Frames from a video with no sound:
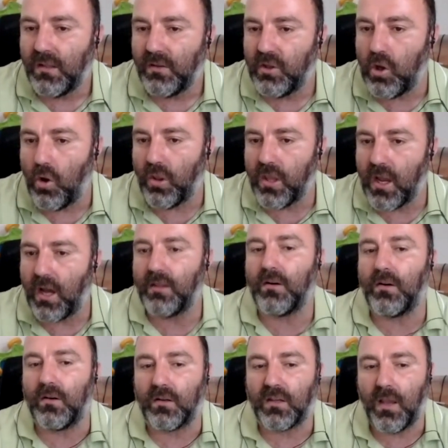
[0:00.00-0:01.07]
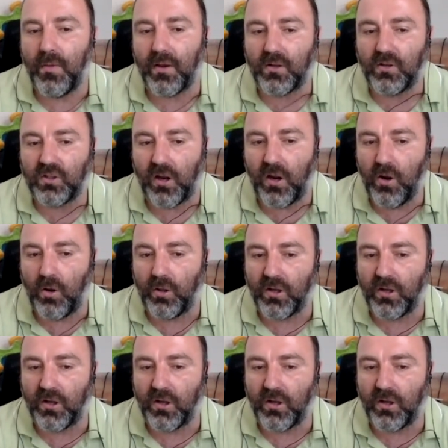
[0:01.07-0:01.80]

The only other chemicals that I know that are